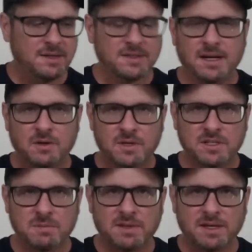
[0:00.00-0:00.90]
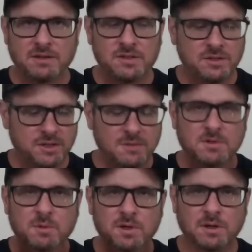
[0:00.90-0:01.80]
I had a question about that on YouTube, so
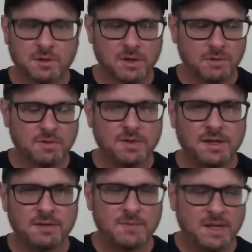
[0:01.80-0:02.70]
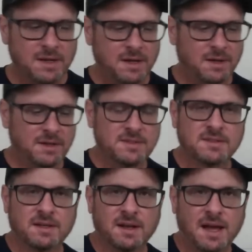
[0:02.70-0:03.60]
we're going to go over that. Uh, this is a
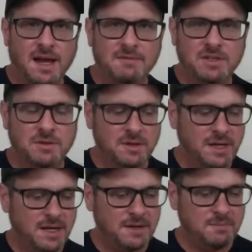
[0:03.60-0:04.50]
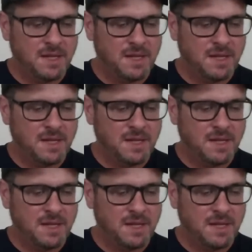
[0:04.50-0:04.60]
live Q&A.